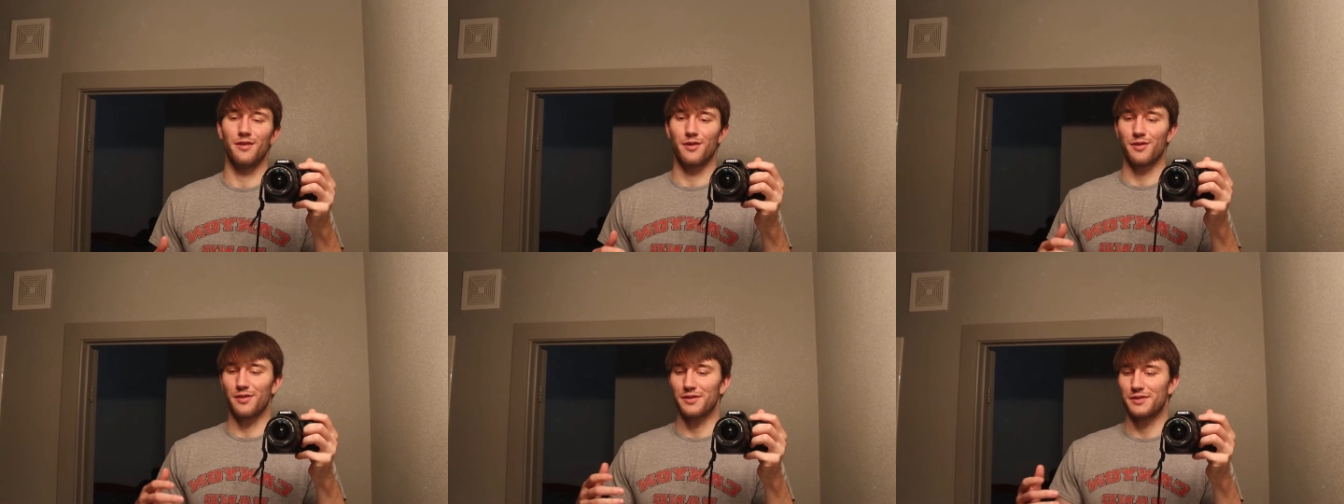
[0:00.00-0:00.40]

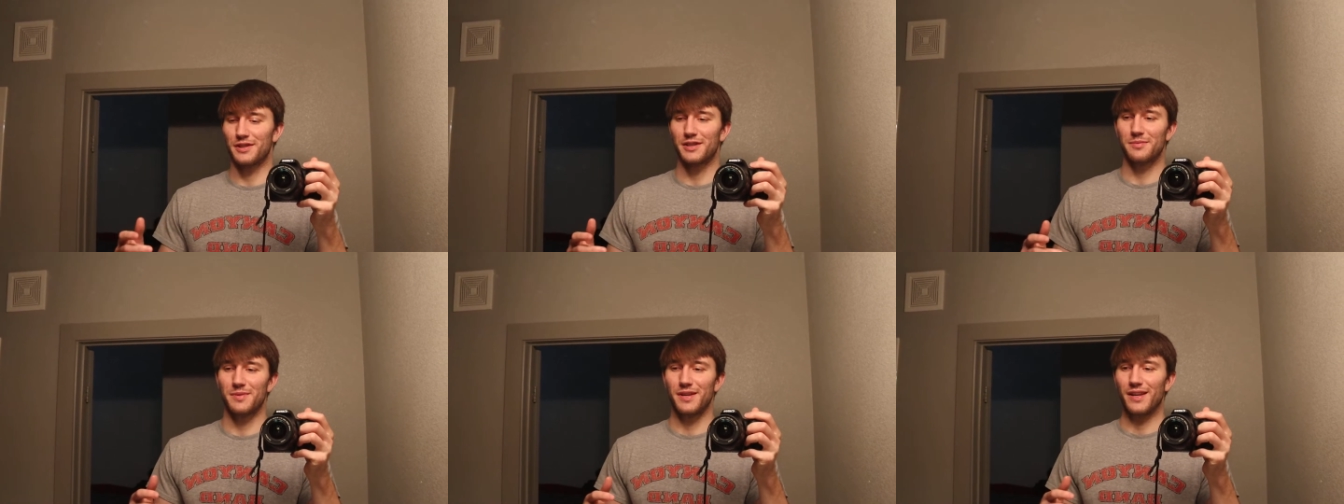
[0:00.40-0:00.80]
are
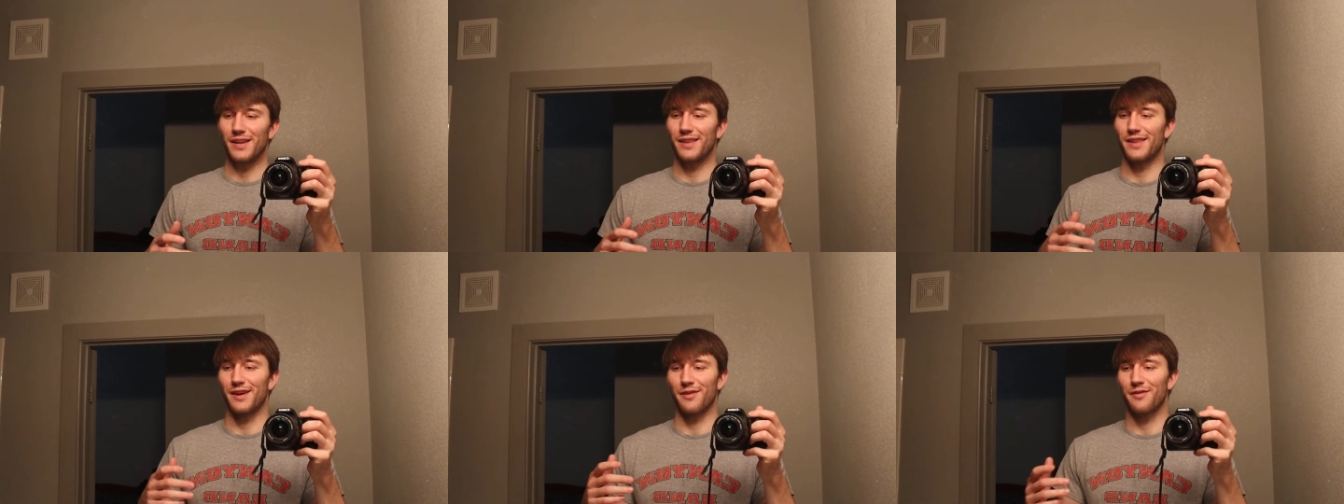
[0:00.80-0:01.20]

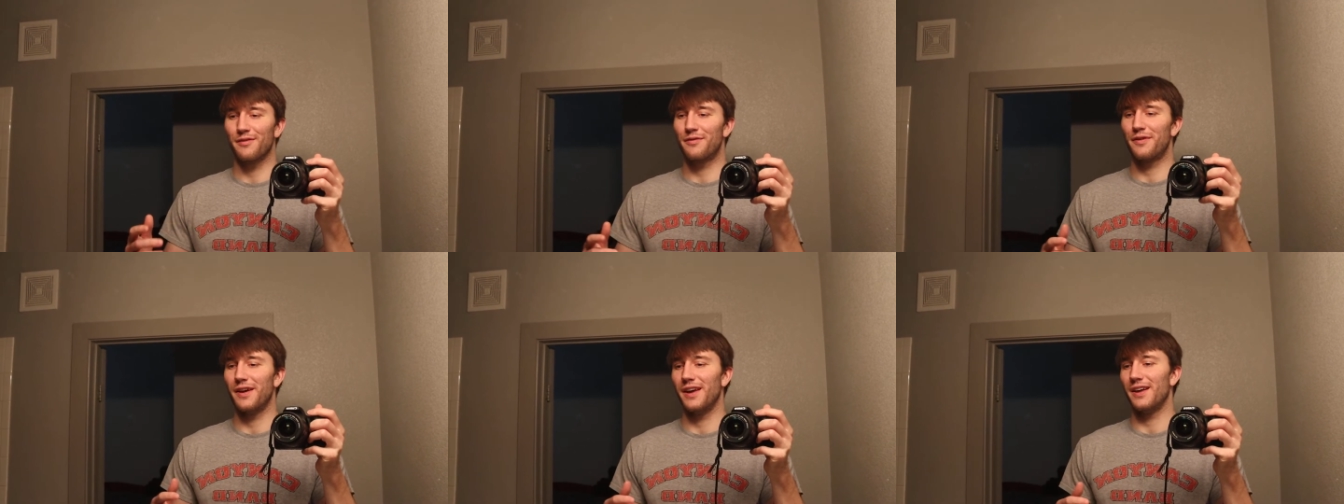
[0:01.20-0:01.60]
legitimate, they
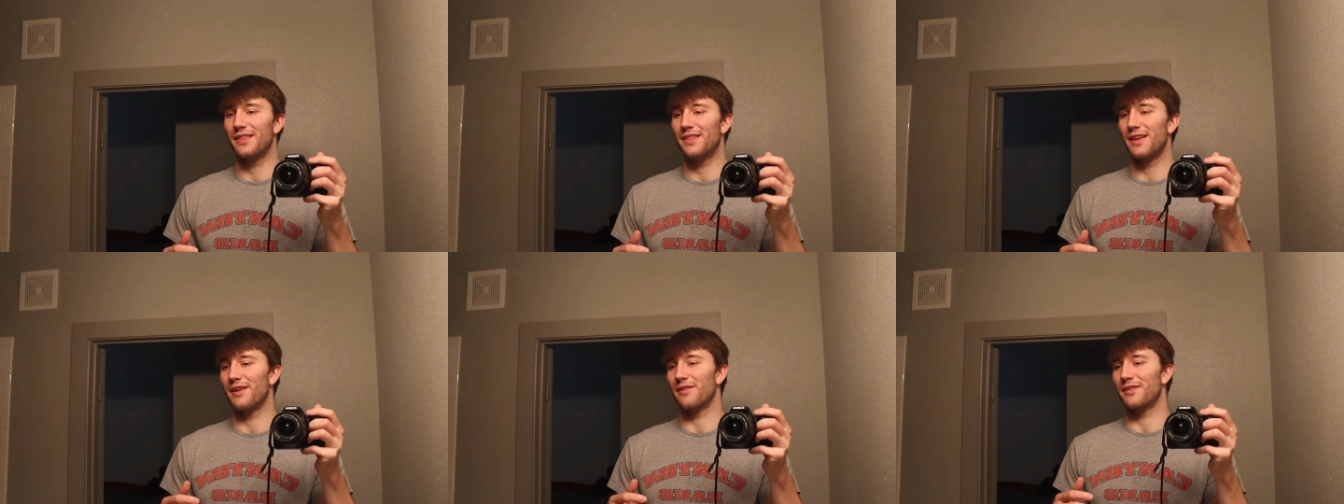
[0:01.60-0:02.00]
aren't
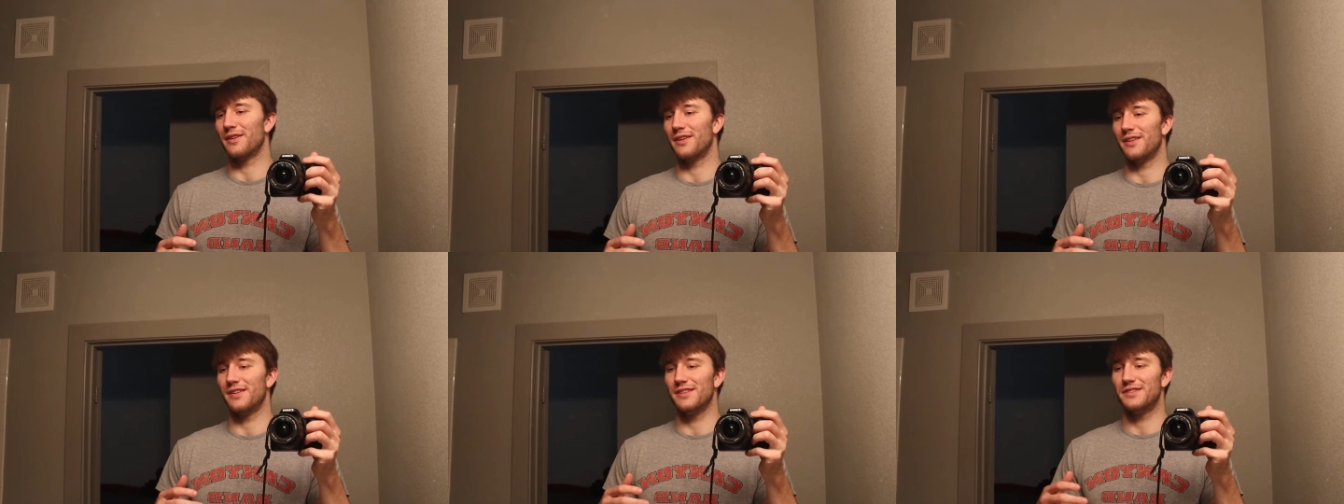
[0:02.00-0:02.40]
fake, they aren't
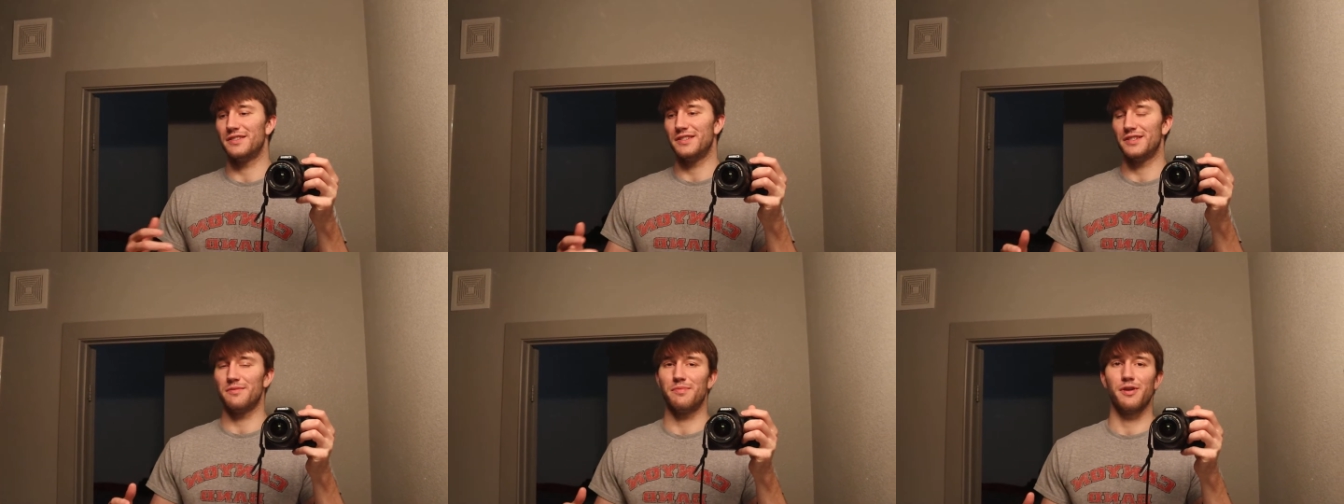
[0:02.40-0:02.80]
gonna just
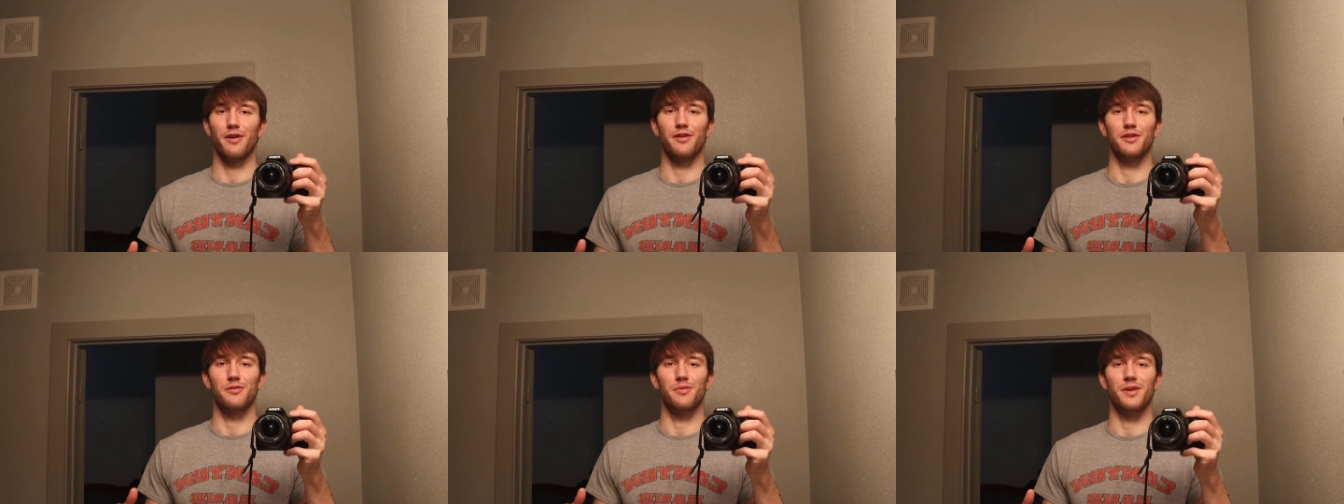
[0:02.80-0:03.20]
disappear
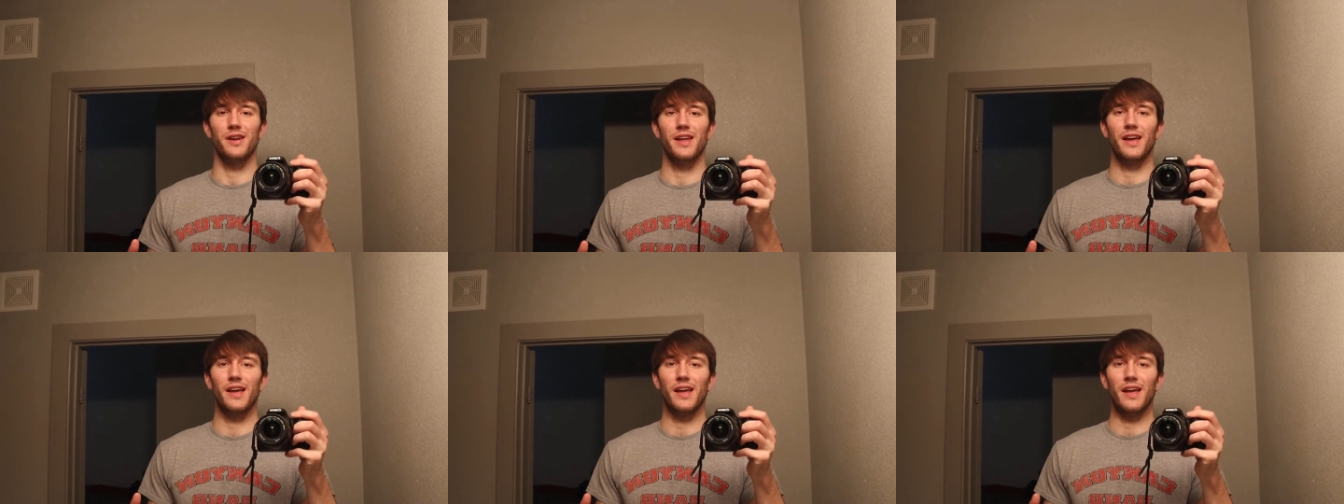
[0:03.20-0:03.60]
on you one
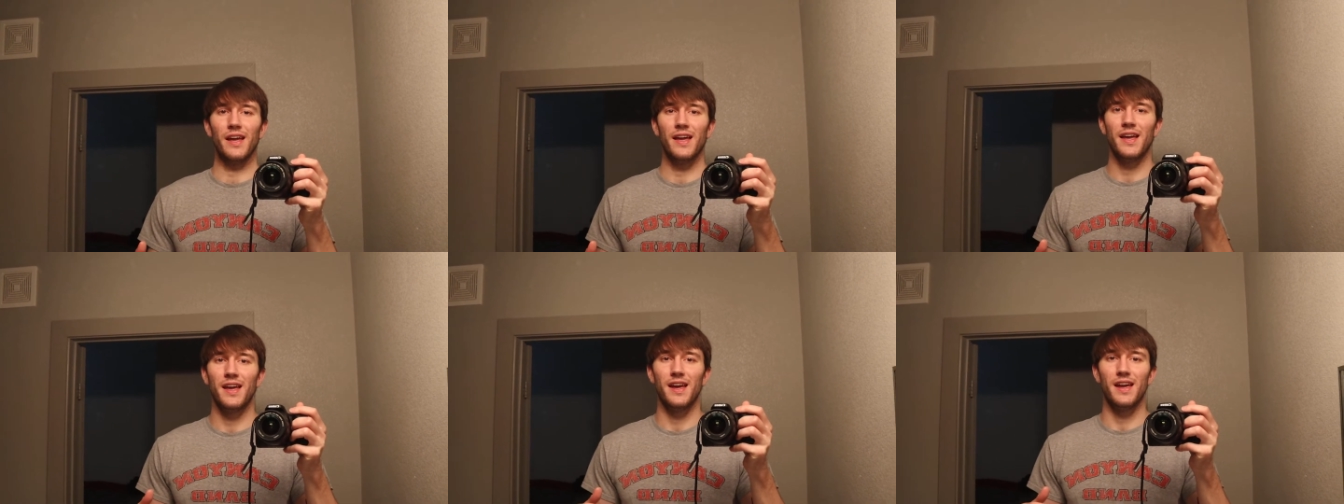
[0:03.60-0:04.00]
day,
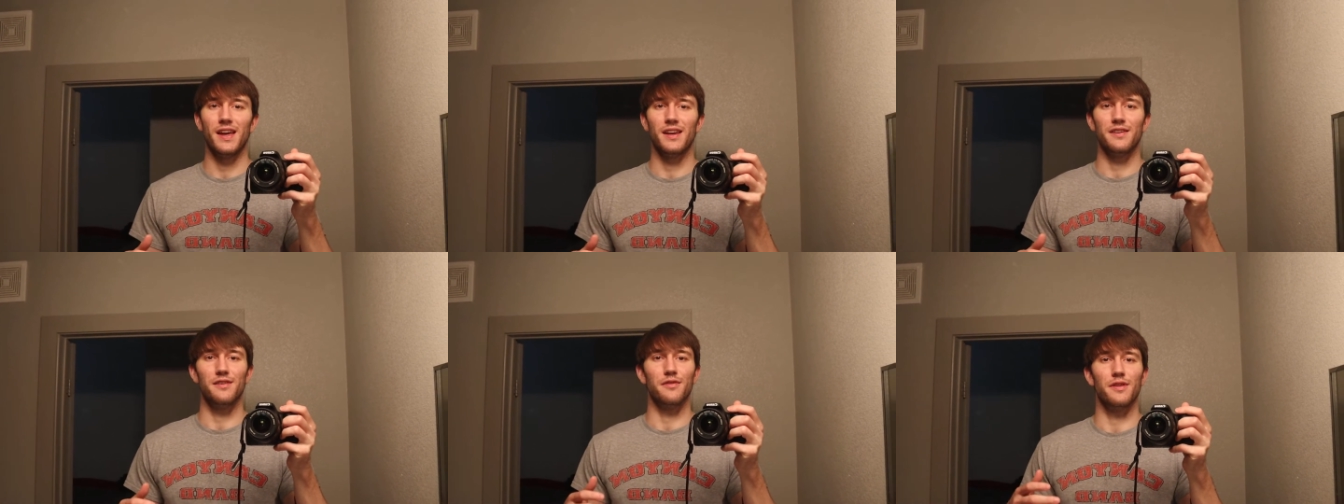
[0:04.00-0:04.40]

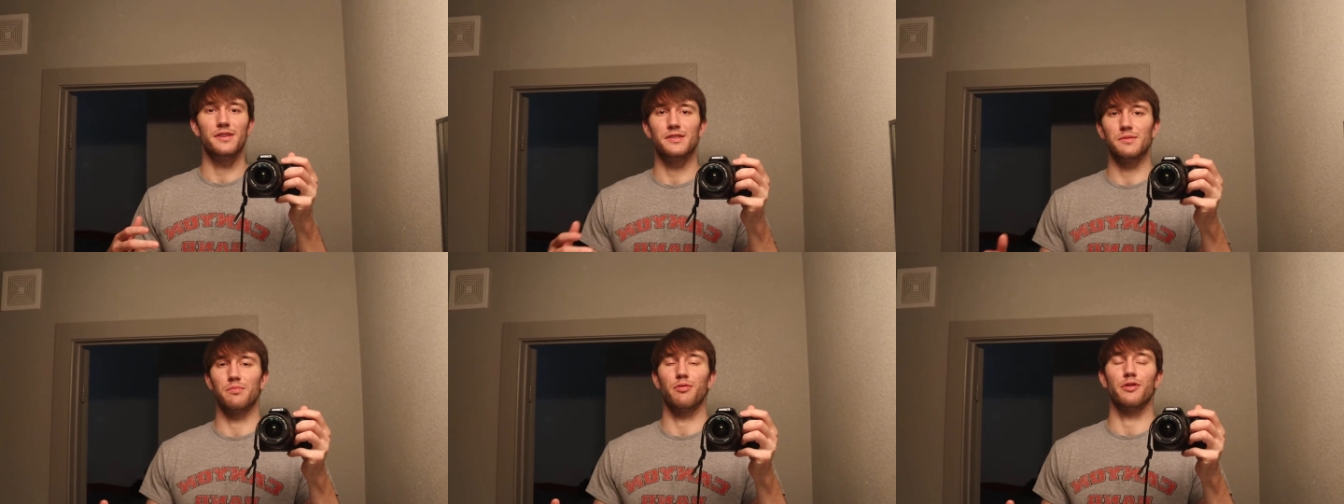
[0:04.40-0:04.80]
and you know, they
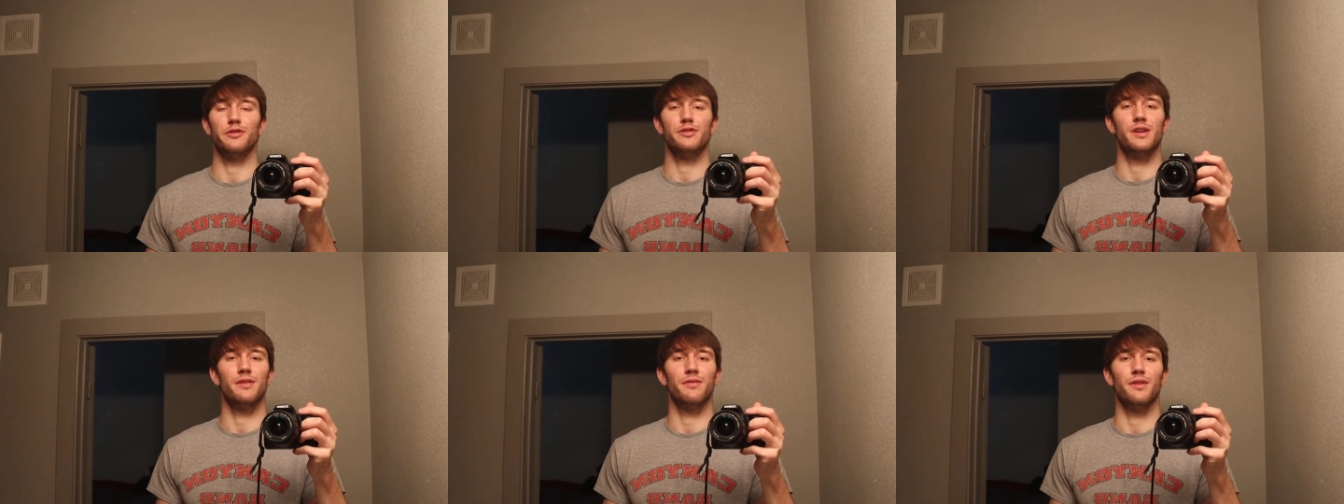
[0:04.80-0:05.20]
support
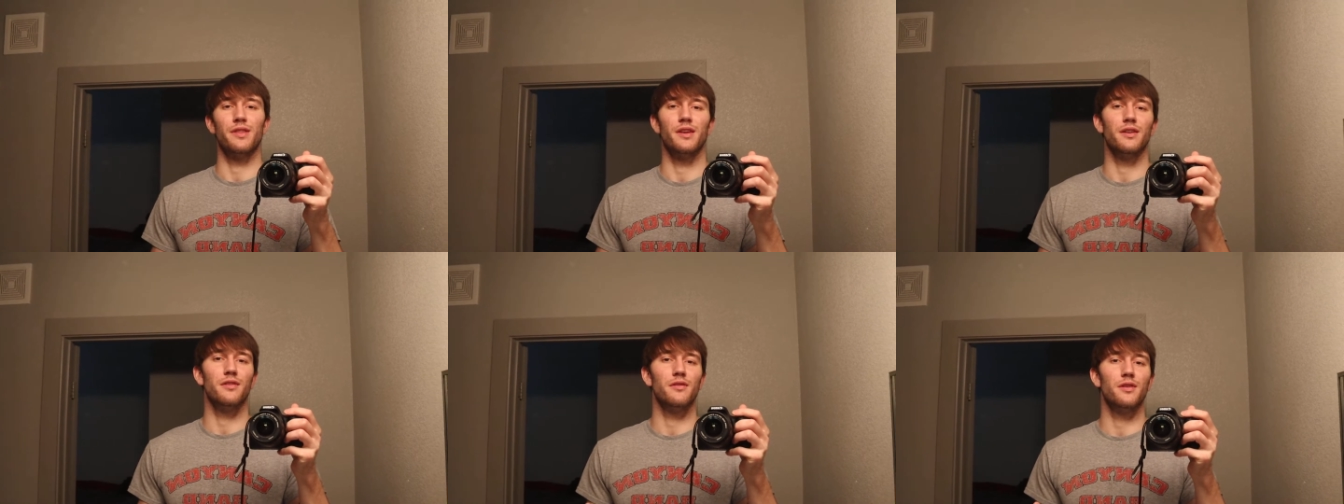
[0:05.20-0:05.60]
you in
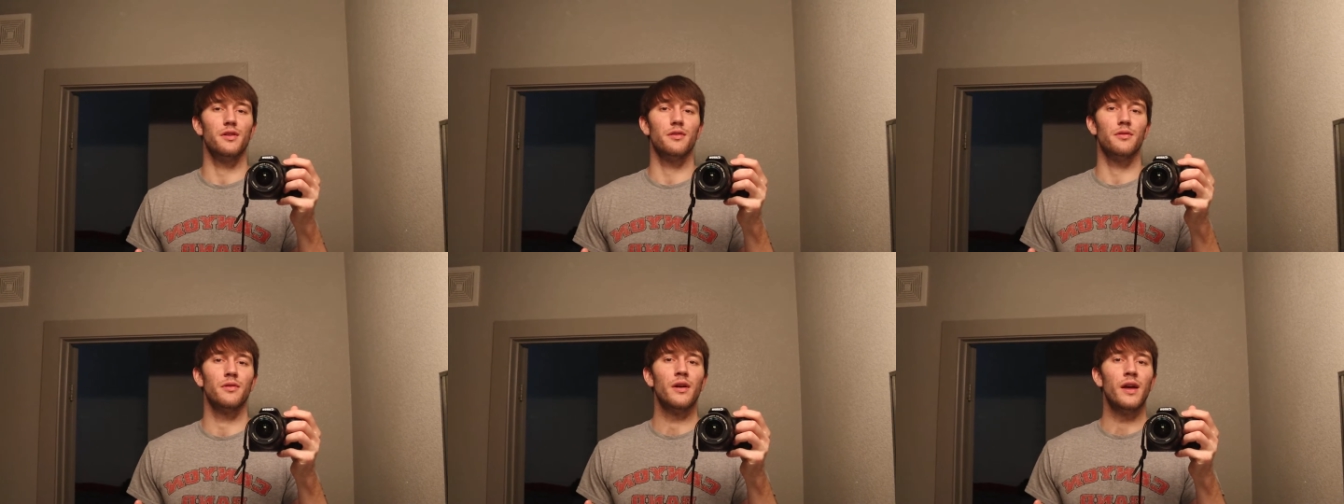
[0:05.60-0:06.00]
everything you
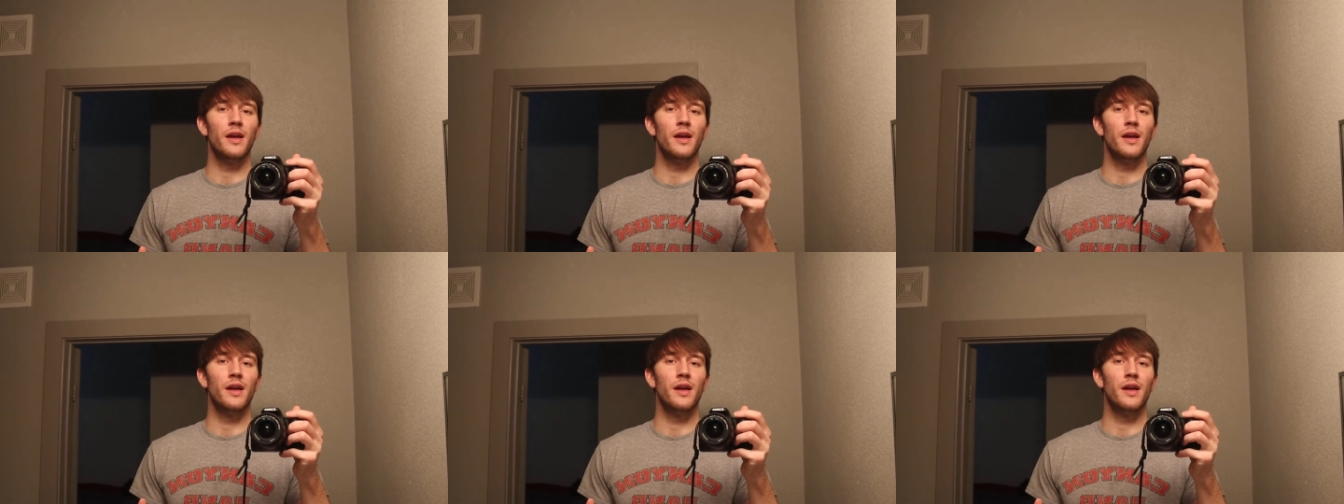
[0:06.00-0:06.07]
do.